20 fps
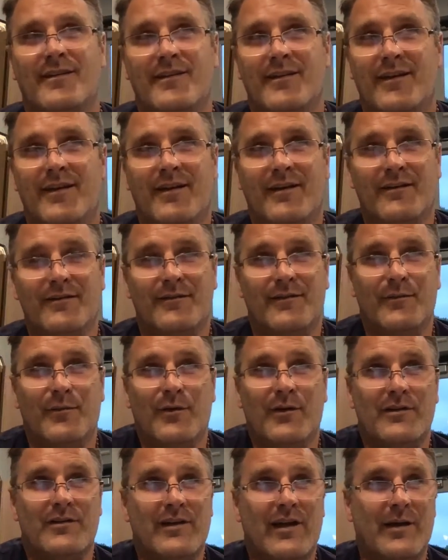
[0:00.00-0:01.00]
you know,
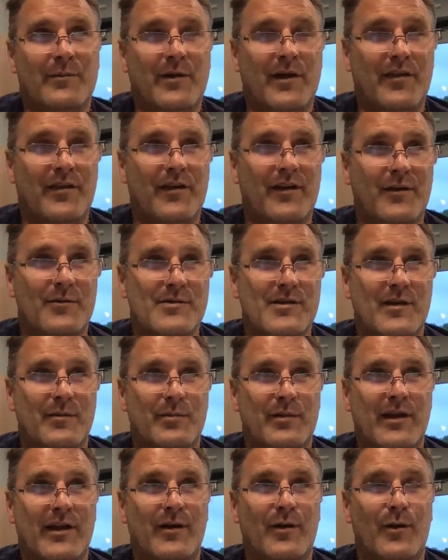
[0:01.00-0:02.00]
one time I thought I was going
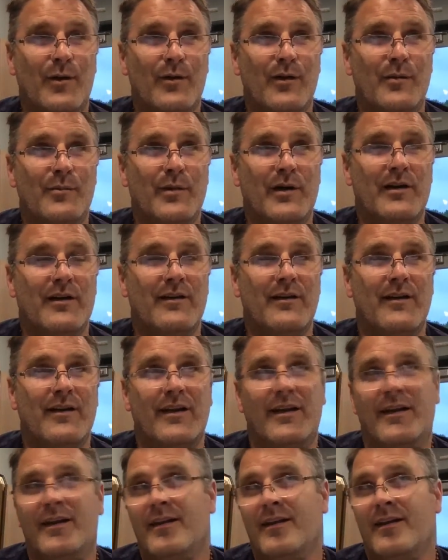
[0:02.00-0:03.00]
to play goalie, but
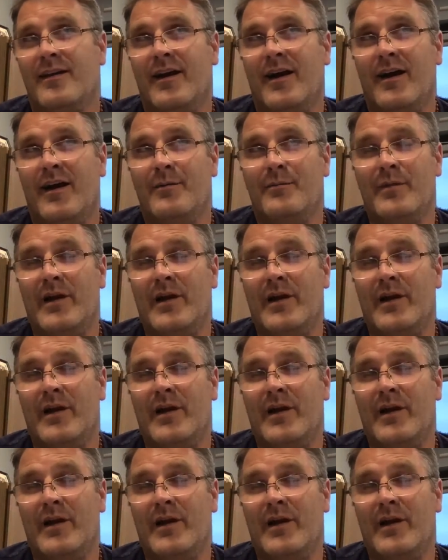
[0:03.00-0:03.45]
um,